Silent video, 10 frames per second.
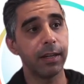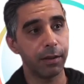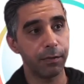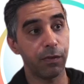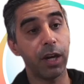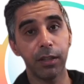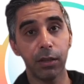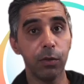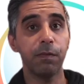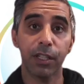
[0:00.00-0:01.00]
via the
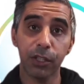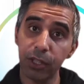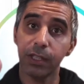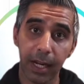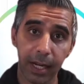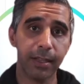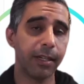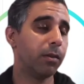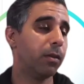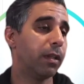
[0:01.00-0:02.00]
loop function, and
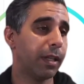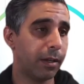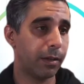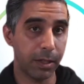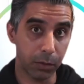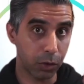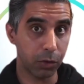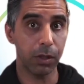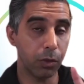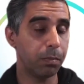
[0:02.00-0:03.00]
then it'll do
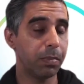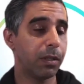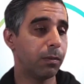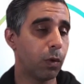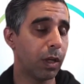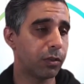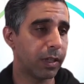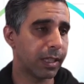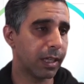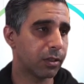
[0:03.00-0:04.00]
the loop in one
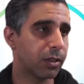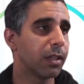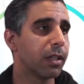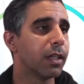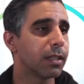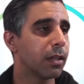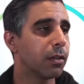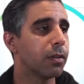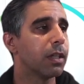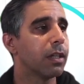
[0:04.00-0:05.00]
transaction.
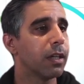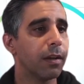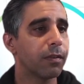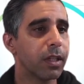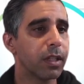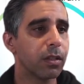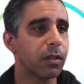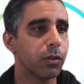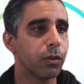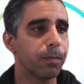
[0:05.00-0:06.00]
So I've clicked
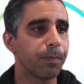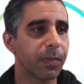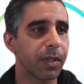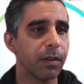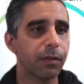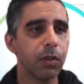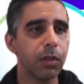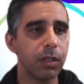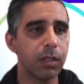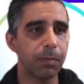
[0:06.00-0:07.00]
on loop, I've
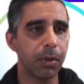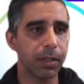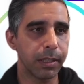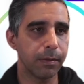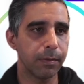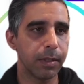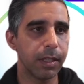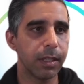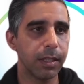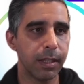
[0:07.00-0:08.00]
gone to deposit,
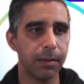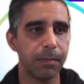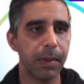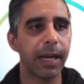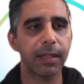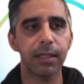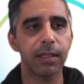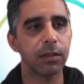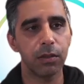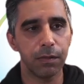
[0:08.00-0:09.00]
and I'll hit max and
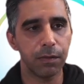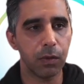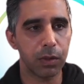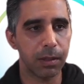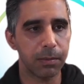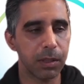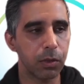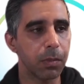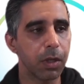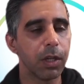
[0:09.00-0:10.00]
I'll do the 4 times
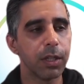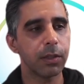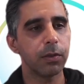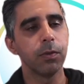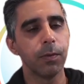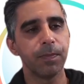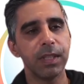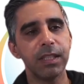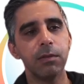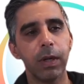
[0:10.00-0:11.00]
loop. So
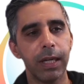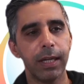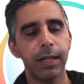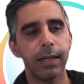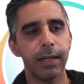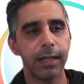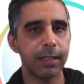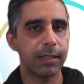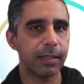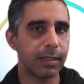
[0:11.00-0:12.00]
this is where
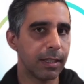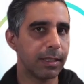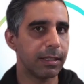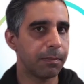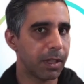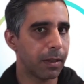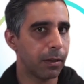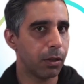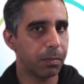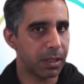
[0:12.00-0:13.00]
it does something a
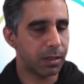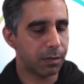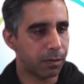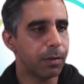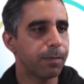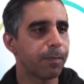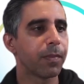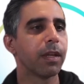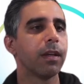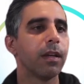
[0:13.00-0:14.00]
little bit different.
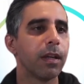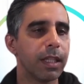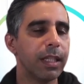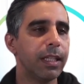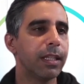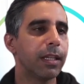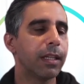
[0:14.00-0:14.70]
The